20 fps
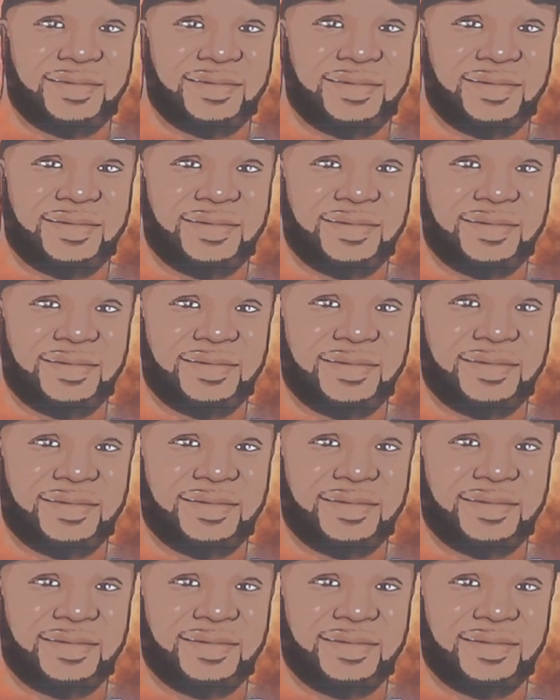
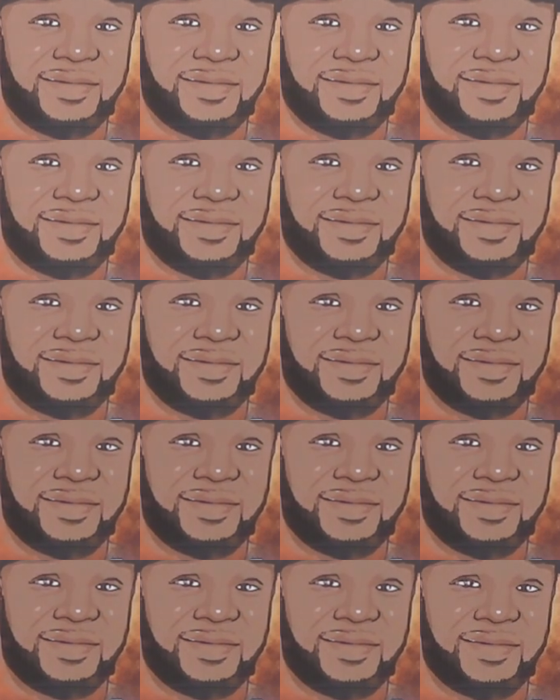
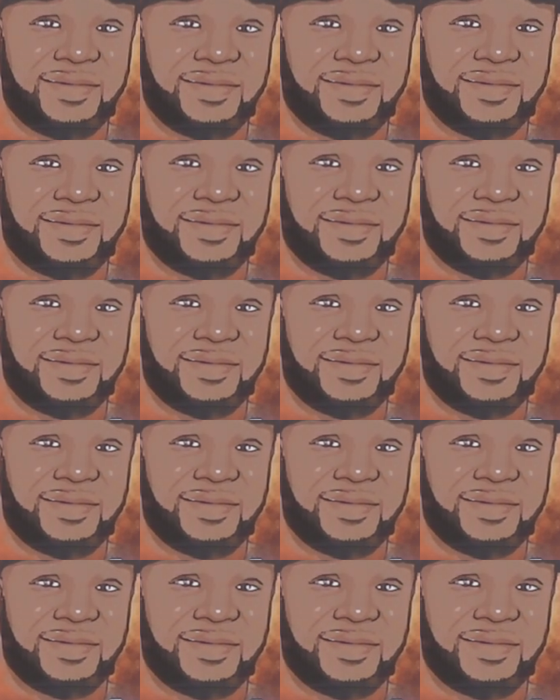
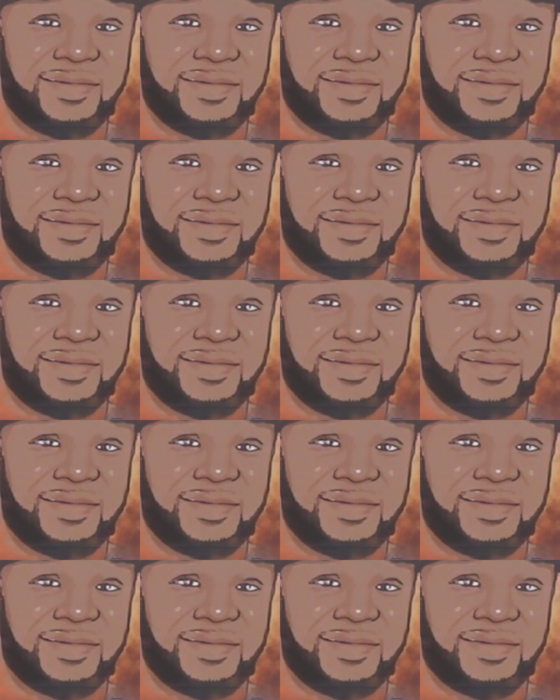(not speaking)